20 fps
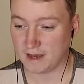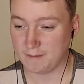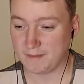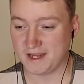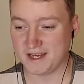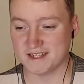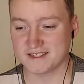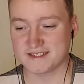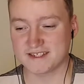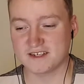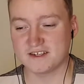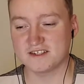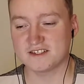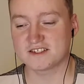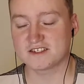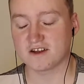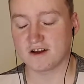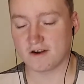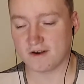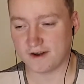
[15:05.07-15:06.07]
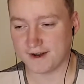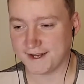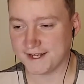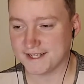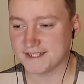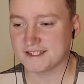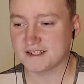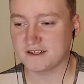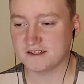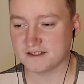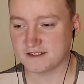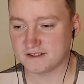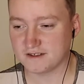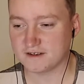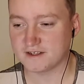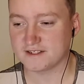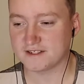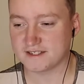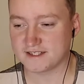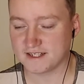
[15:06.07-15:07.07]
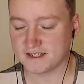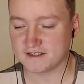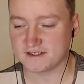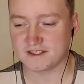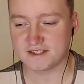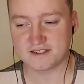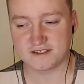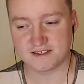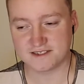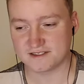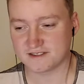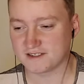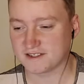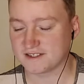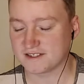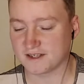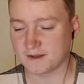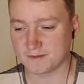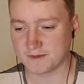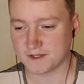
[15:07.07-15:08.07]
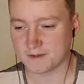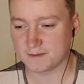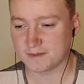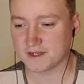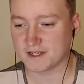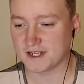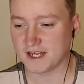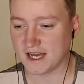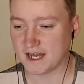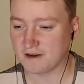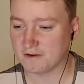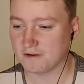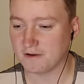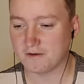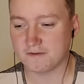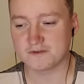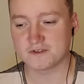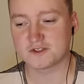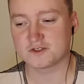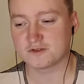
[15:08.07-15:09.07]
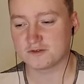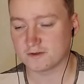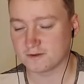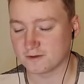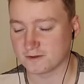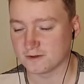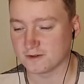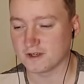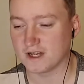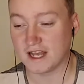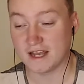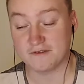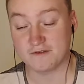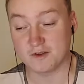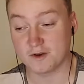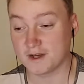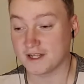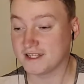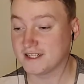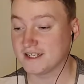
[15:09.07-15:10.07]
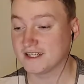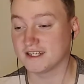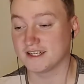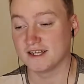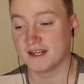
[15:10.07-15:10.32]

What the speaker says: I mean, it's a good story. It's a good story to tell your children or something, but I don't know if it's true. I have no idea.